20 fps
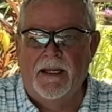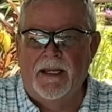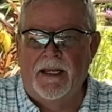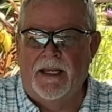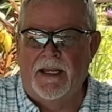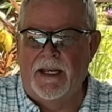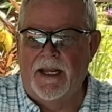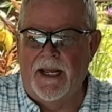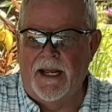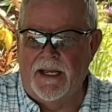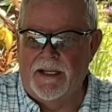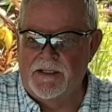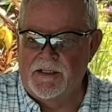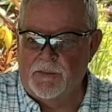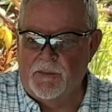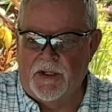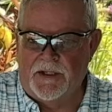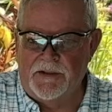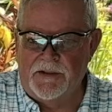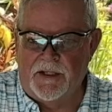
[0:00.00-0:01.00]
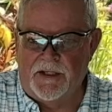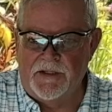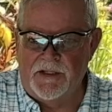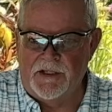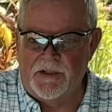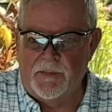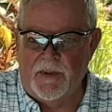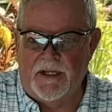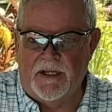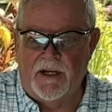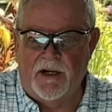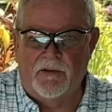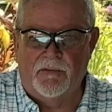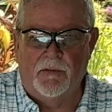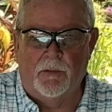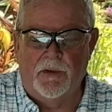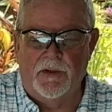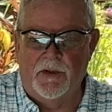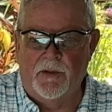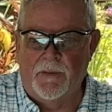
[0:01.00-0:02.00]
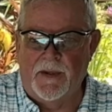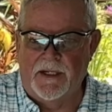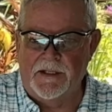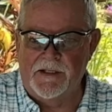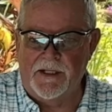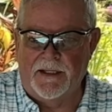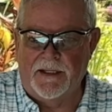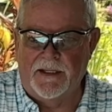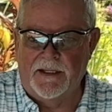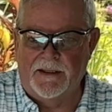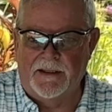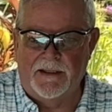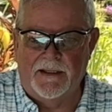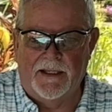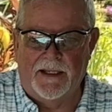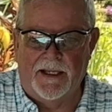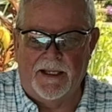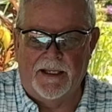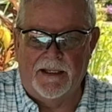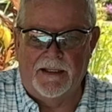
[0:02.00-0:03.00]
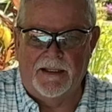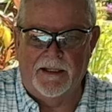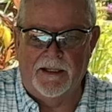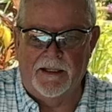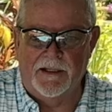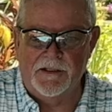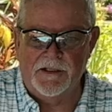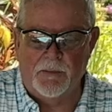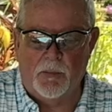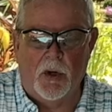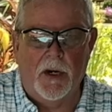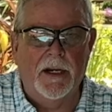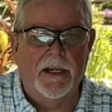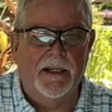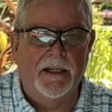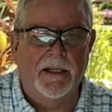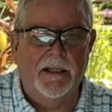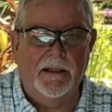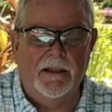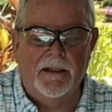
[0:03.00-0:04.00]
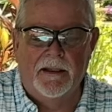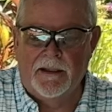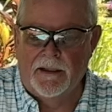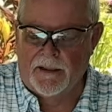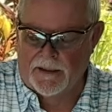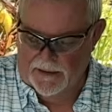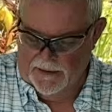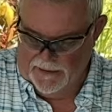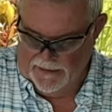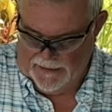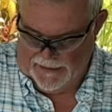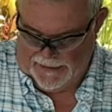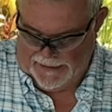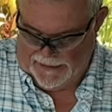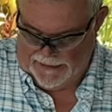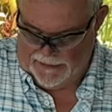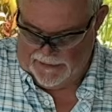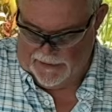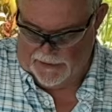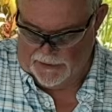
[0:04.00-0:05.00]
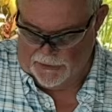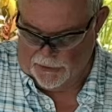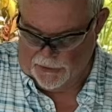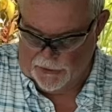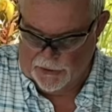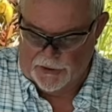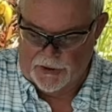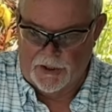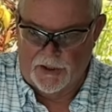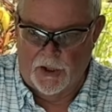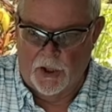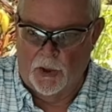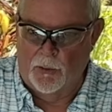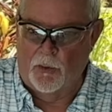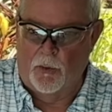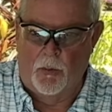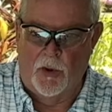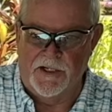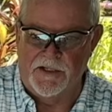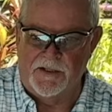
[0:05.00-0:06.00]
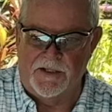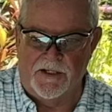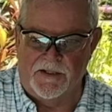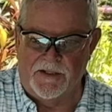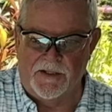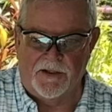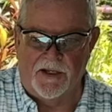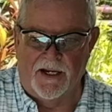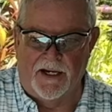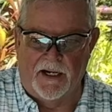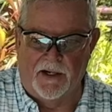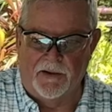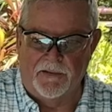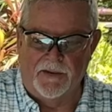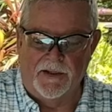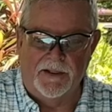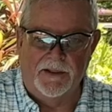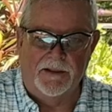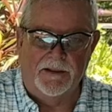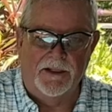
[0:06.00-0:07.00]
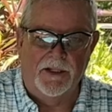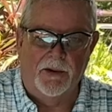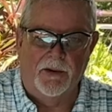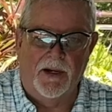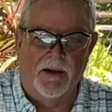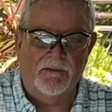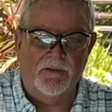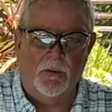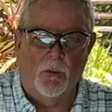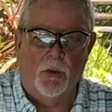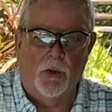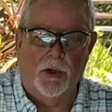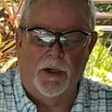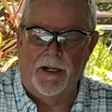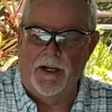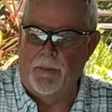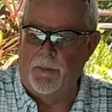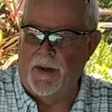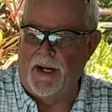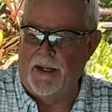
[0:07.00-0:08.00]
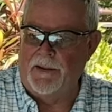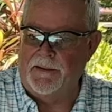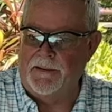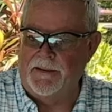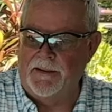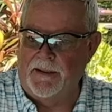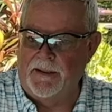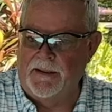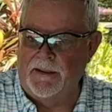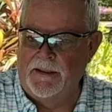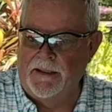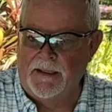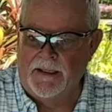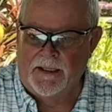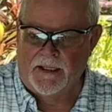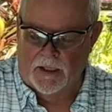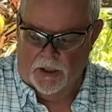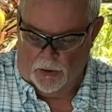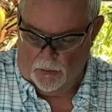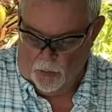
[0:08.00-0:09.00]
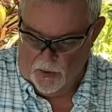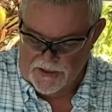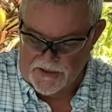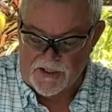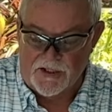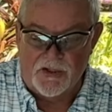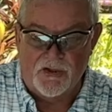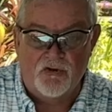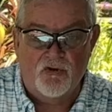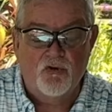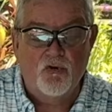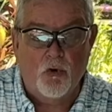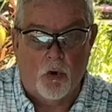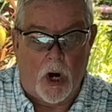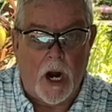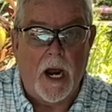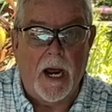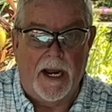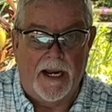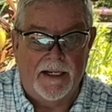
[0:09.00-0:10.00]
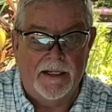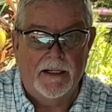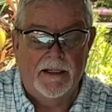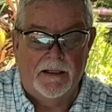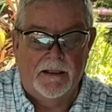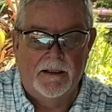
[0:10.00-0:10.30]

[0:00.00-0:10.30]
and hands, but just be careful when you're mixing it and spraying it, and you're good to go. But once it's there, then you don't have to worry about, or once it's dried,